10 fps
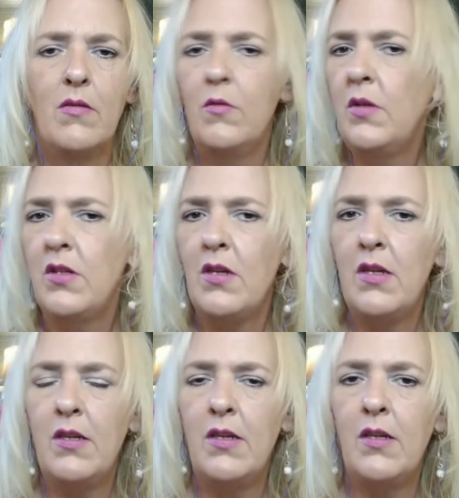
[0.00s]
about
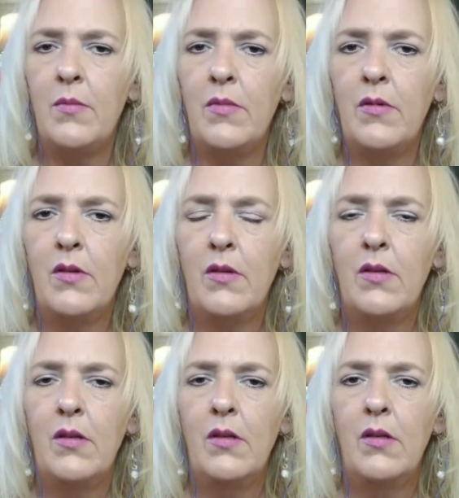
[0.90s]
Johnny Depp?
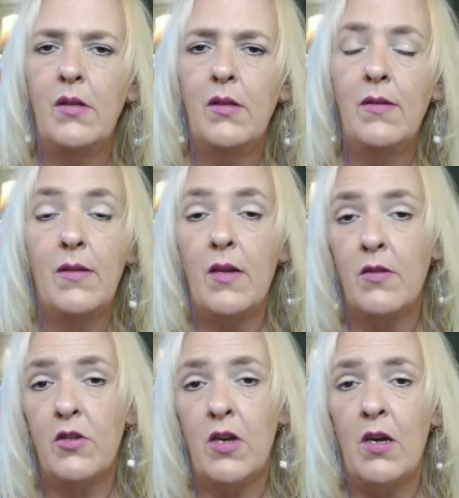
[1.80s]
He's
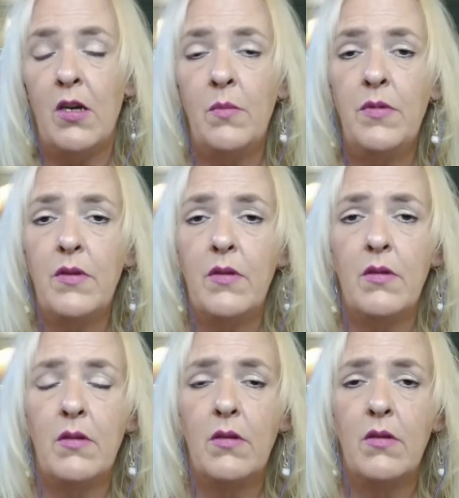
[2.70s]
lost jobs,
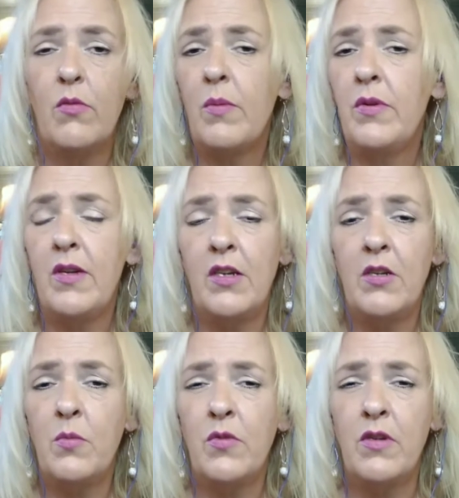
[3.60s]
his
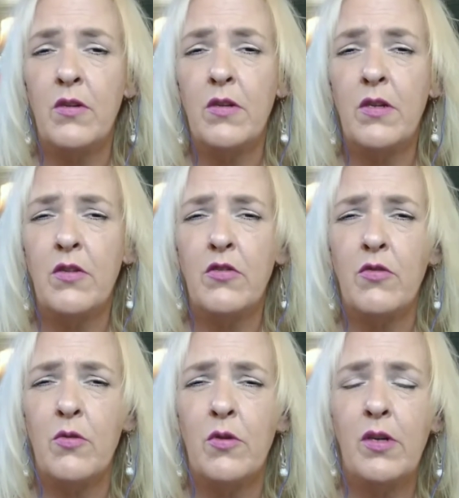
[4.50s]
reputation was nearly
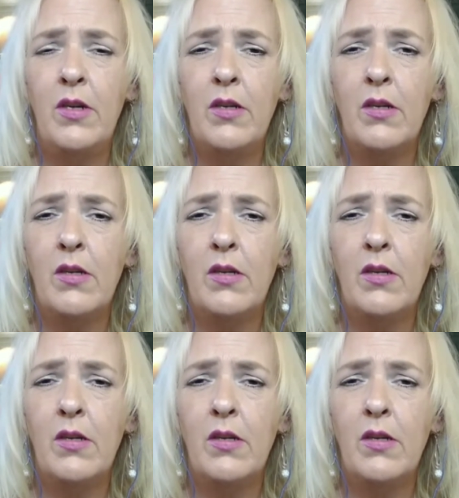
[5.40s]
destroyed.